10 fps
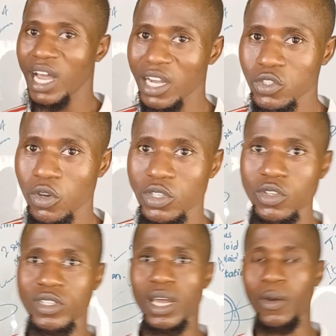ask us
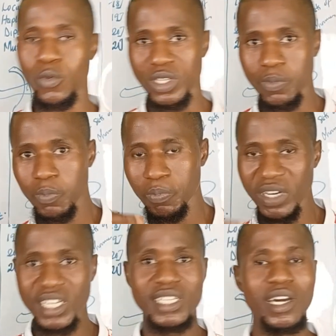on our, we
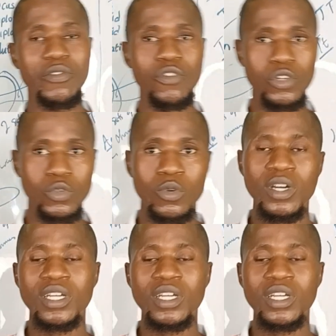break it down for you.